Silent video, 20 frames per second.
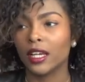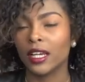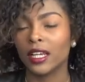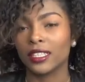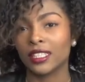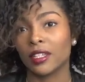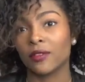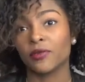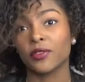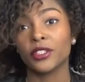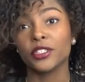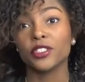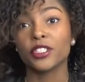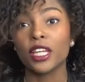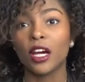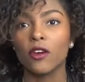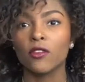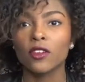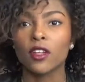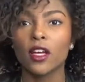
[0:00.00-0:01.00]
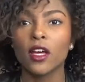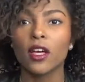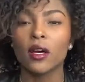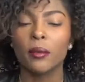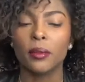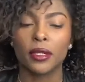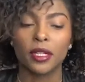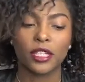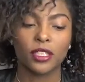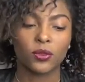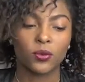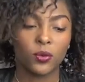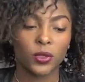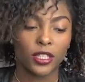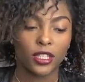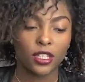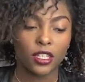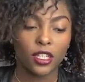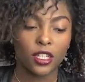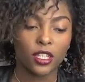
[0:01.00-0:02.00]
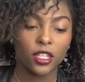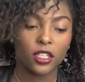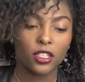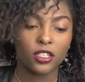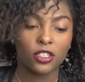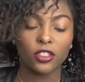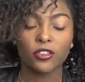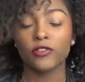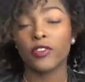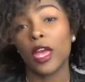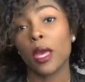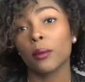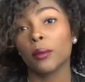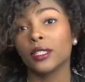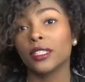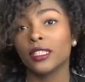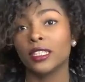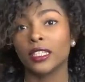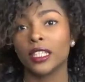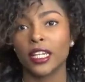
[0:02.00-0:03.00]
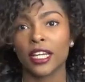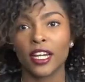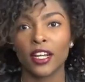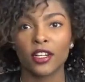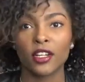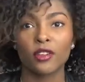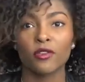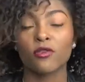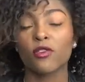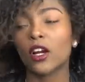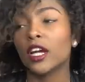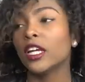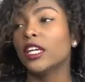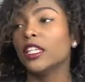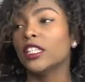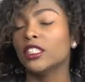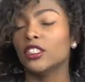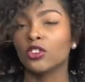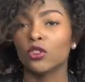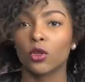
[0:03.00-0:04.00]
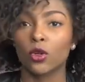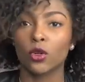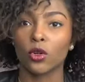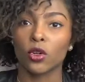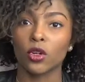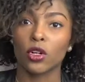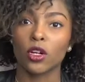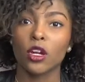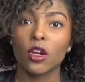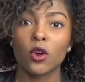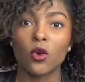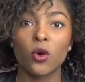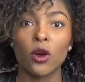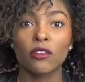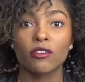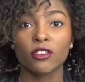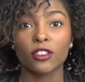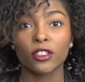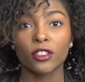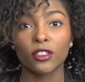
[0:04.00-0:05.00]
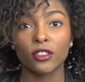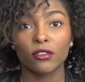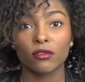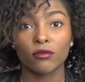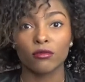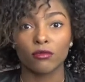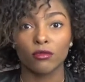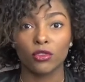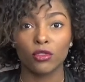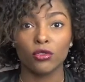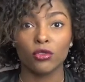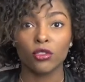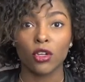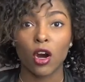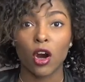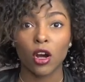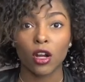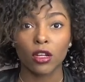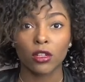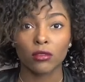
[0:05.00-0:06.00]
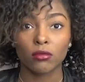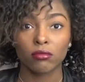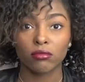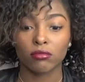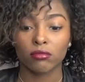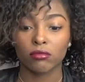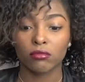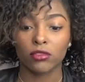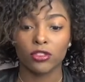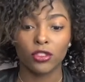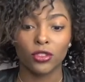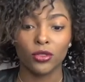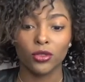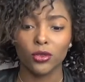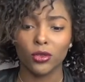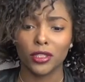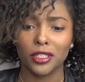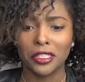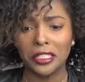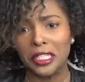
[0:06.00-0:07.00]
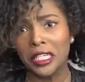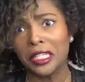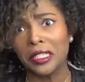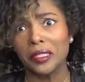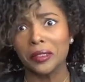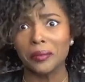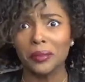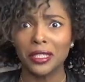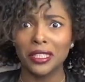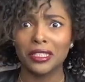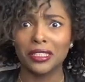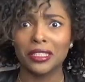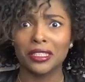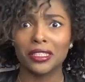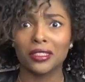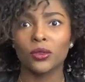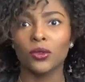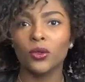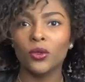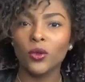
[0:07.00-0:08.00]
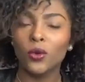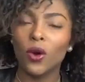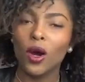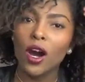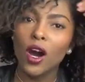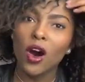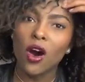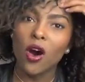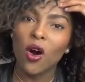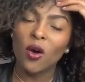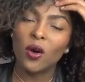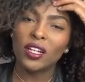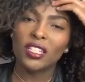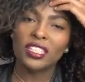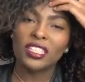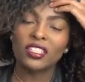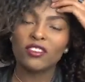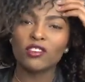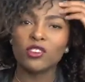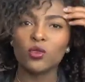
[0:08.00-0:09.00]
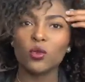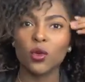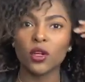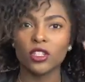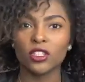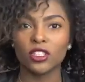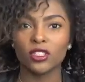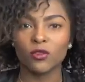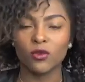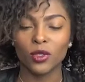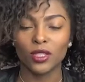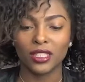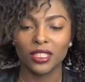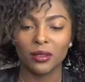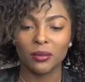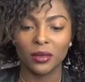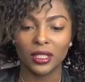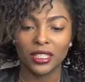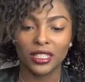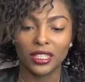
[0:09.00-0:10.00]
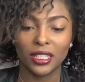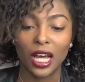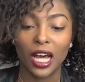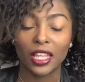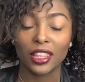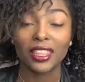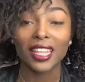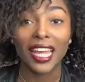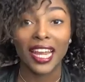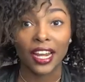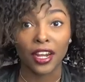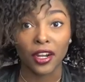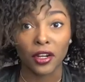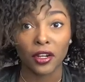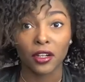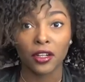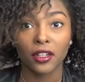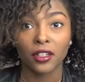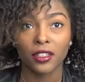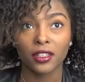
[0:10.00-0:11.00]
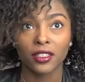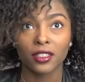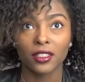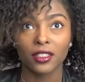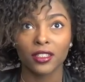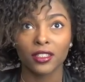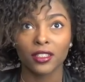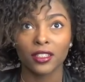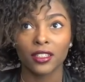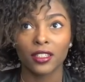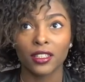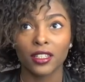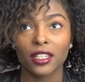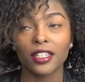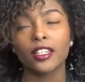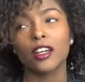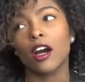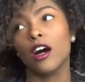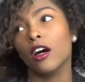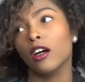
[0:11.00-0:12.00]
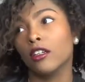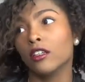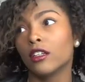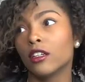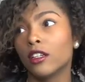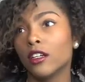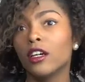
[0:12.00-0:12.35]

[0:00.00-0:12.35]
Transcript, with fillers: except for yourself. Because when your family isn't there, your friends, or whoever you talk to on a daily basis who always gives you words of wisdom is not there, and God.